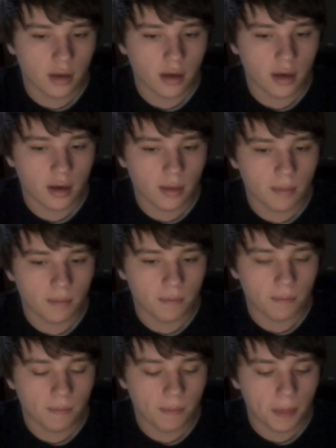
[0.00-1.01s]
And
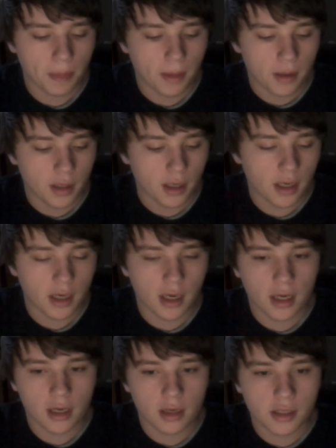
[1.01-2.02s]

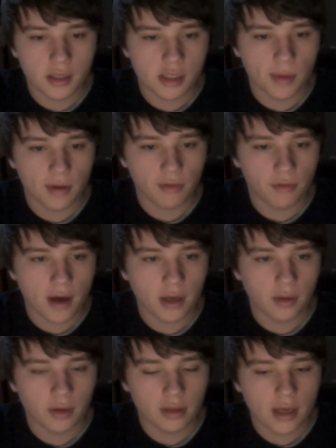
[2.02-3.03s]
this is my
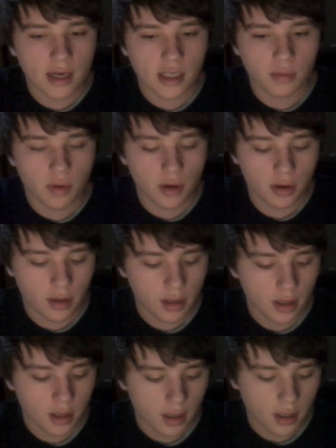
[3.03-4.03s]
final and last one.
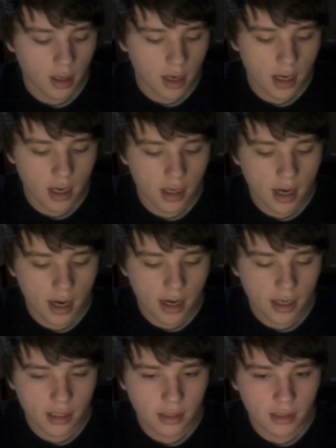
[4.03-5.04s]
And
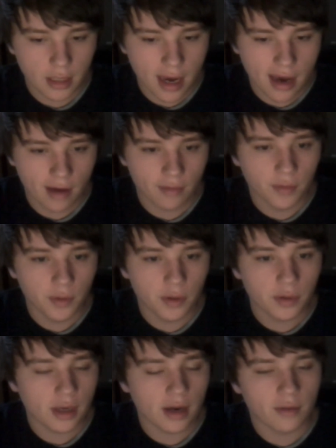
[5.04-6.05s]
I have
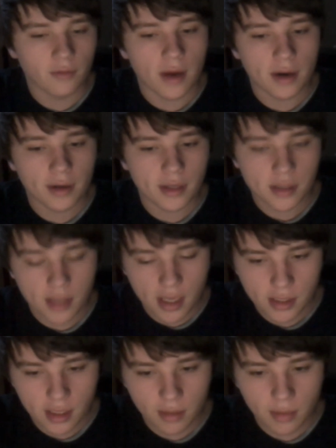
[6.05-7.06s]
literally a various
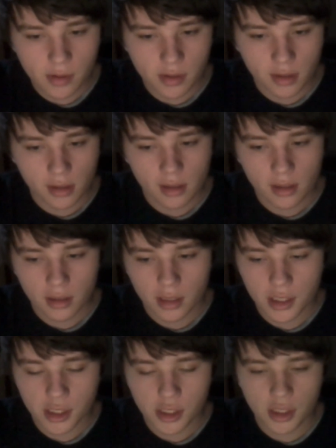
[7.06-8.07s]
taste in music.
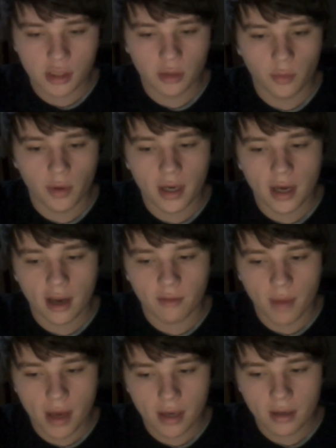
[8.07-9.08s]
It's just the way
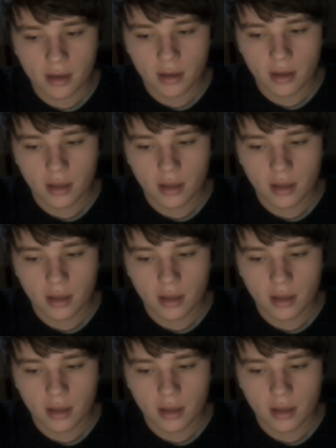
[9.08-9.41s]
I've been.